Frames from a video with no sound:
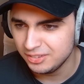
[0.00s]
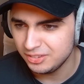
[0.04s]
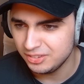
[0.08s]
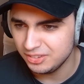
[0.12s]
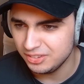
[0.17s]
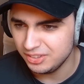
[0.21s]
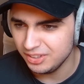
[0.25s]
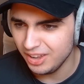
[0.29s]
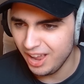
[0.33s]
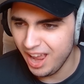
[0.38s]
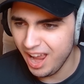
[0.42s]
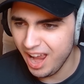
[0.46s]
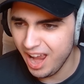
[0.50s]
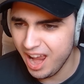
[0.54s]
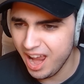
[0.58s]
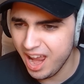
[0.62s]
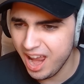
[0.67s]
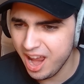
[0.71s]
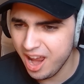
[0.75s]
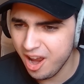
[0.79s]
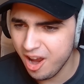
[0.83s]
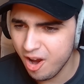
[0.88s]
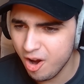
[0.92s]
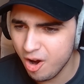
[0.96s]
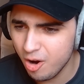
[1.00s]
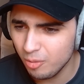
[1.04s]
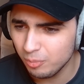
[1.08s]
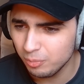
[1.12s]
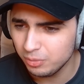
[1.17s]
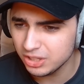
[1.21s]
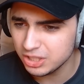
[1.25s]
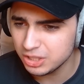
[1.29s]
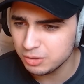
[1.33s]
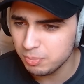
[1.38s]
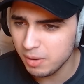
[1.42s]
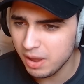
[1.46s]
Damn,
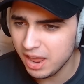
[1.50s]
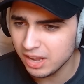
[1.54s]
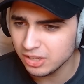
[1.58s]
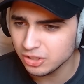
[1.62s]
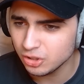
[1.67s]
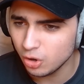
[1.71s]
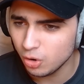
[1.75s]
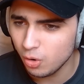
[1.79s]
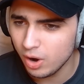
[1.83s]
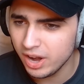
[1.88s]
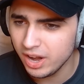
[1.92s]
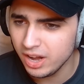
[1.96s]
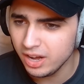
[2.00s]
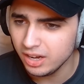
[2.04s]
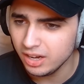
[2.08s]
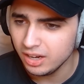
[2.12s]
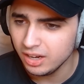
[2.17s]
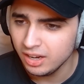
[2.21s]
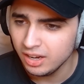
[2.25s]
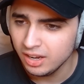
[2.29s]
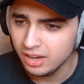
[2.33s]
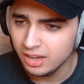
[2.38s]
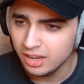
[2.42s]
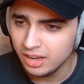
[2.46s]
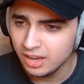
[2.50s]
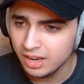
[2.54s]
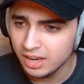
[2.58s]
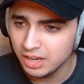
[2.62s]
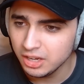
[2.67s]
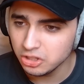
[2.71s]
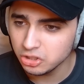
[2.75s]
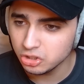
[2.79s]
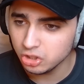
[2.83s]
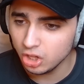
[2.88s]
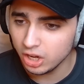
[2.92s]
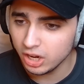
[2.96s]
this man's already...
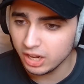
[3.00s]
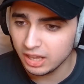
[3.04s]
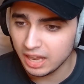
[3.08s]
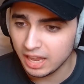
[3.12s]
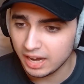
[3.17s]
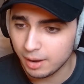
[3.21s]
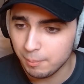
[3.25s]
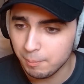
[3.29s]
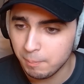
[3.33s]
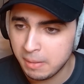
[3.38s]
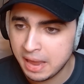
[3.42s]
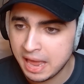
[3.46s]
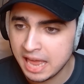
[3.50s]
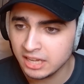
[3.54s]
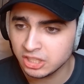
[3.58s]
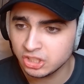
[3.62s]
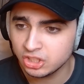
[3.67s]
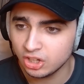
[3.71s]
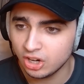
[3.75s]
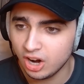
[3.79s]
He's looking like a master,